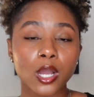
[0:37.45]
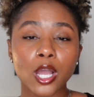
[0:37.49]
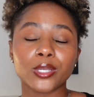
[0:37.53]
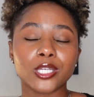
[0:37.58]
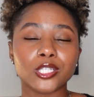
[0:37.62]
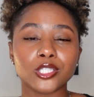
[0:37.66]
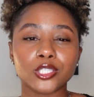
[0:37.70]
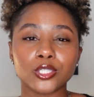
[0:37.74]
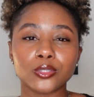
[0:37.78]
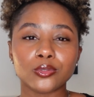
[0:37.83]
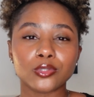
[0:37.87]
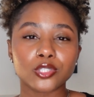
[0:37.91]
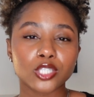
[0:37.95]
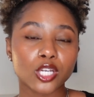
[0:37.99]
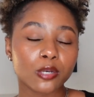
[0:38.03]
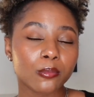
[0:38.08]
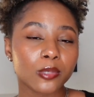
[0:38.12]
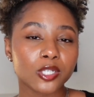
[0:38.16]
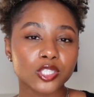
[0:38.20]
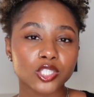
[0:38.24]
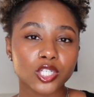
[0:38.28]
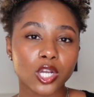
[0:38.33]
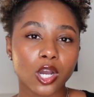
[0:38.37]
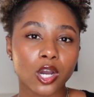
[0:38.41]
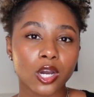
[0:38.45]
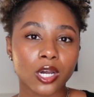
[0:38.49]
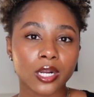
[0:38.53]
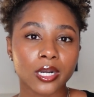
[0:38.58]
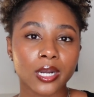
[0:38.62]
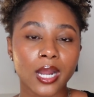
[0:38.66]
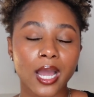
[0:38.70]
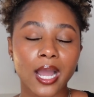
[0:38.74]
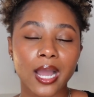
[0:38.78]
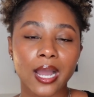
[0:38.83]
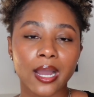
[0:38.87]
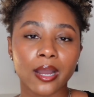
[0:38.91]
We can do so much
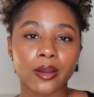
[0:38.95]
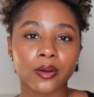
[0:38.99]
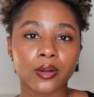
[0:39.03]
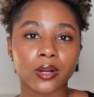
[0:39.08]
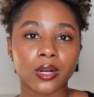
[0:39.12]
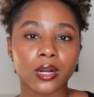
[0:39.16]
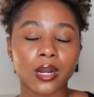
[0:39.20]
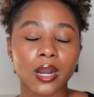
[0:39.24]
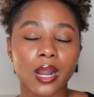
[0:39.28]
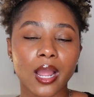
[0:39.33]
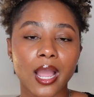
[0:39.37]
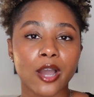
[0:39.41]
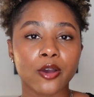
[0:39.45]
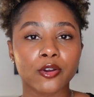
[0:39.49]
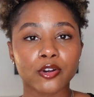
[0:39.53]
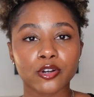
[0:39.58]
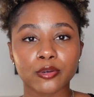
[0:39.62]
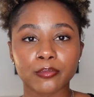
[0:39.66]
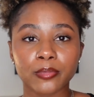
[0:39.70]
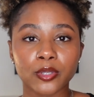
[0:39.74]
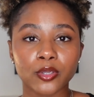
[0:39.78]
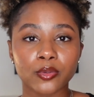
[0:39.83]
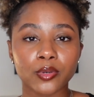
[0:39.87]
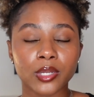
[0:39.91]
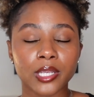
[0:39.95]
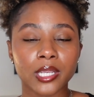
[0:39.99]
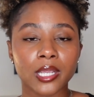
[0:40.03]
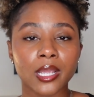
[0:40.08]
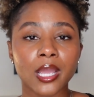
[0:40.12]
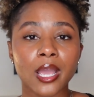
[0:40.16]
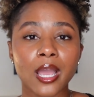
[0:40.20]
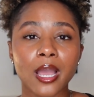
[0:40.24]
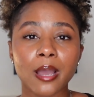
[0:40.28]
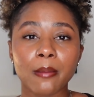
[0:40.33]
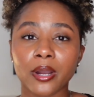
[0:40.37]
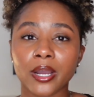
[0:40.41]
on our outer beauty,
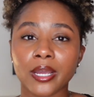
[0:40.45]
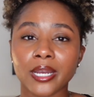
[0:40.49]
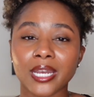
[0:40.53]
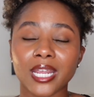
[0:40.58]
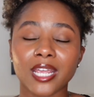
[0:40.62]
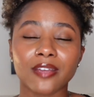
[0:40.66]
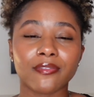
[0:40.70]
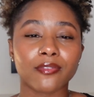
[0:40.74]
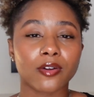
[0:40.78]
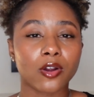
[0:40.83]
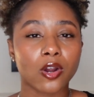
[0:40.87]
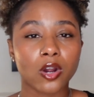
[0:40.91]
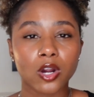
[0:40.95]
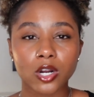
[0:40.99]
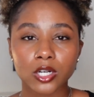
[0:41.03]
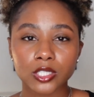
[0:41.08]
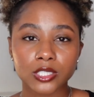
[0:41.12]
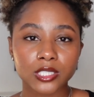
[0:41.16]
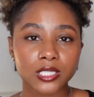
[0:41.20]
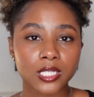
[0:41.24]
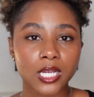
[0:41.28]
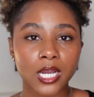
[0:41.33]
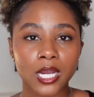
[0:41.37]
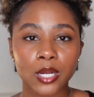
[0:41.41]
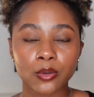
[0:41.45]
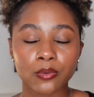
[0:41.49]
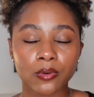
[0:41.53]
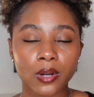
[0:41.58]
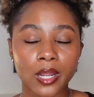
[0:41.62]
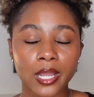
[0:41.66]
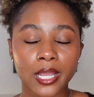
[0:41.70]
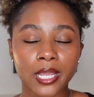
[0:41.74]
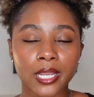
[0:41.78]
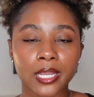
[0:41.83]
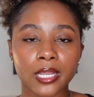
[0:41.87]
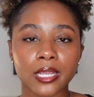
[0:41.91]
but if our heart's not
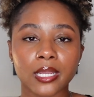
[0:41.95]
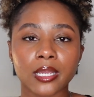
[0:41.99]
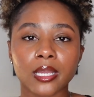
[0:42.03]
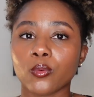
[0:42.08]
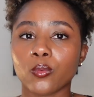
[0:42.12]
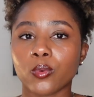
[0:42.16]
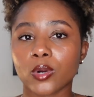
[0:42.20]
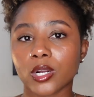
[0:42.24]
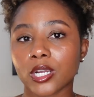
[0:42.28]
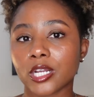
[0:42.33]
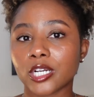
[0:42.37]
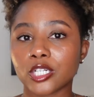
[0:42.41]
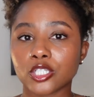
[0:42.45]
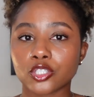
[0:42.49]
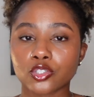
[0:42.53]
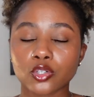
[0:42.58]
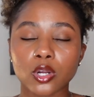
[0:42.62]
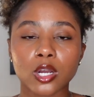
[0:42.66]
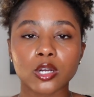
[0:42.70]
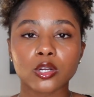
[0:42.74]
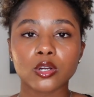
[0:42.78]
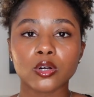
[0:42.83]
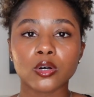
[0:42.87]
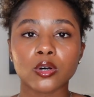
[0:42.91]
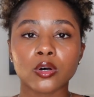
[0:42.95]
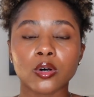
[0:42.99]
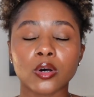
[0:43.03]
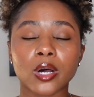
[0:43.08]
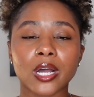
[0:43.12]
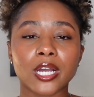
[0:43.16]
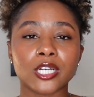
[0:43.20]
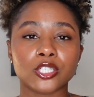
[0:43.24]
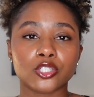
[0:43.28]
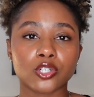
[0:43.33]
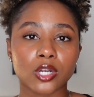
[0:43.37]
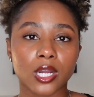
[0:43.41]
right, we're going to struggle
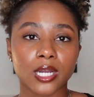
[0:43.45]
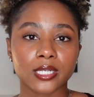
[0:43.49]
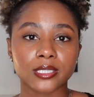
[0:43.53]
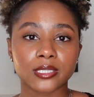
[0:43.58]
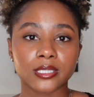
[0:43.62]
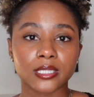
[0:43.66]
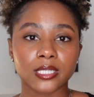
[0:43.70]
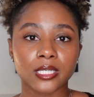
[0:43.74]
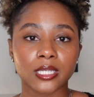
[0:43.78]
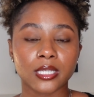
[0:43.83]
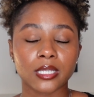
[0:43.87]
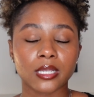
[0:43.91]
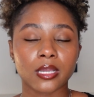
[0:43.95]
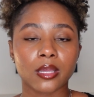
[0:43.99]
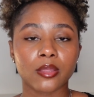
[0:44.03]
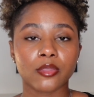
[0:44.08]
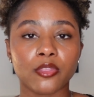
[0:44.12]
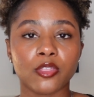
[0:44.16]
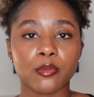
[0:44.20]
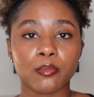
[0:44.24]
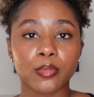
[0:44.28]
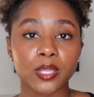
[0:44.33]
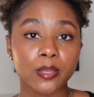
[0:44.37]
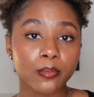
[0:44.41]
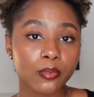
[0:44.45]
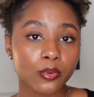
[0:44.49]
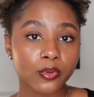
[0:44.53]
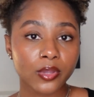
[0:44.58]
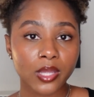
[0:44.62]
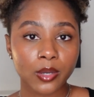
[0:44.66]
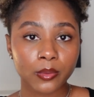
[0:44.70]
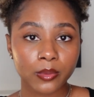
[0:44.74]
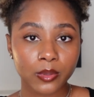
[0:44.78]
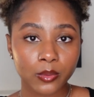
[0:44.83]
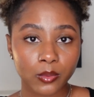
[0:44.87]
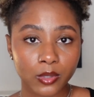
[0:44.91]
attracting the people
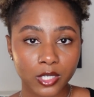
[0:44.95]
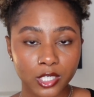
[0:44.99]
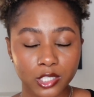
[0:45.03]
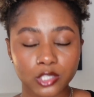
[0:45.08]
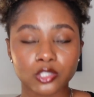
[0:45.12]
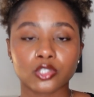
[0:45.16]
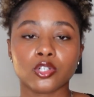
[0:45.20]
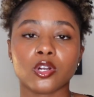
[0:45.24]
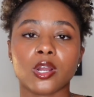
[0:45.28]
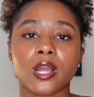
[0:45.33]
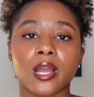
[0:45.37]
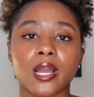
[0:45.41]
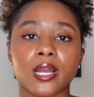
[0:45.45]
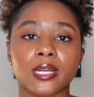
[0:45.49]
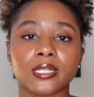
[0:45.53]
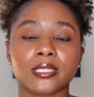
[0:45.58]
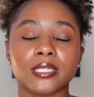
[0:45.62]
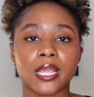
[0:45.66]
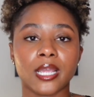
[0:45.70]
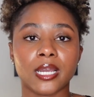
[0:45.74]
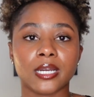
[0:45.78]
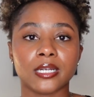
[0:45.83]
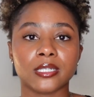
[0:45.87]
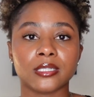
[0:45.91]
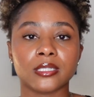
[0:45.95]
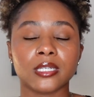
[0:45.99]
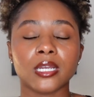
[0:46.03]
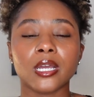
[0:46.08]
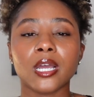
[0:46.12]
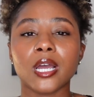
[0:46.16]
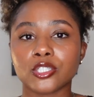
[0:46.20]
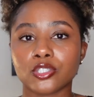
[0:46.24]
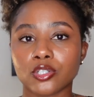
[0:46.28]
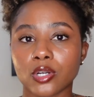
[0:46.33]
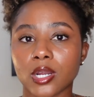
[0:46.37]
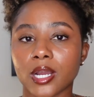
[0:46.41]
that we want to attract and
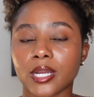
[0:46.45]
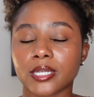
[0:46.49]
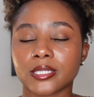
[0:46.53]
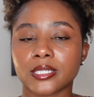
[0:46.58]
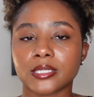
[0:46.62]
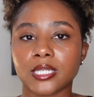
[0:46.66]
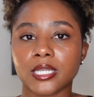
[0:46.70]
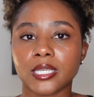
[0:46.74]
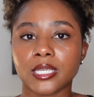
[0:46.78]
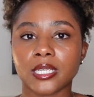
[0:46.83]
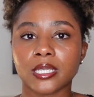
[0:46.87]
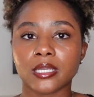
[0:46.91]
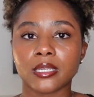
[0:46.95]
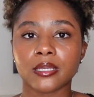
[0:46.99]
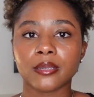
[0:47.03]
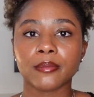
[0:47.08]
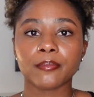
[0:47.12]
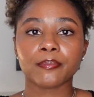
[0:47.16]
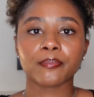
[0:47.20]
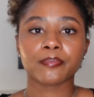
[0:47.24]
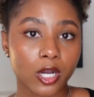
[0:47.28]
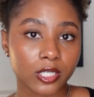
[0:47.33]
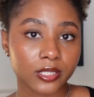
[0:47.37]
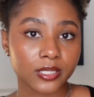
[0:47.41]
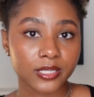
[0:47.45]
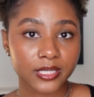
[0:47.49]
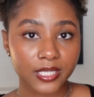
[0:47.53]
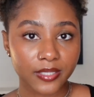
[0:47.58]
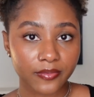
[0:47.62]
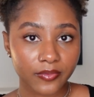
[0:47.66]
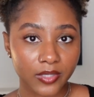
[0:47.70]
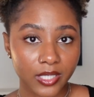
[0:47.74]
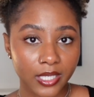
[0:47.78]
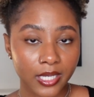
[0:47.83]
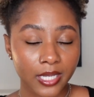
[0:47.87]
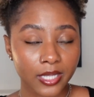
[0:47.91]
attracting
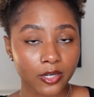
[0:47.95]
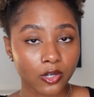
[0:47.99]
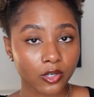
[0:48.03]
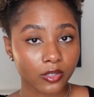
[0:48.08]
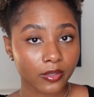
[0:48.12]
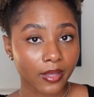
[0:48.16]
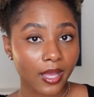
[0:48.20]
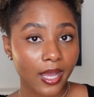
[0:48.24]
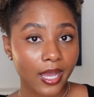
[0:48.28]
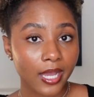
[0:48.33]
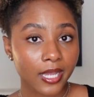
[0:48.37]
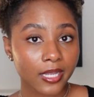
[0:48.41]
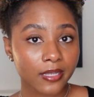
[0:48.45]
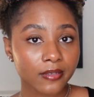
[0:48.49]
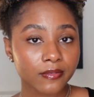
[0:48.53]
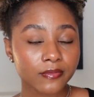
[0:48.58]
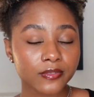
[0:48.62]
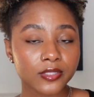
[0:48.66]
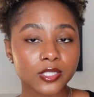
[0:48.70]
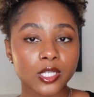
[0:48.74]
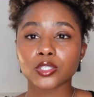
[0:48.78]
positivity in our lives.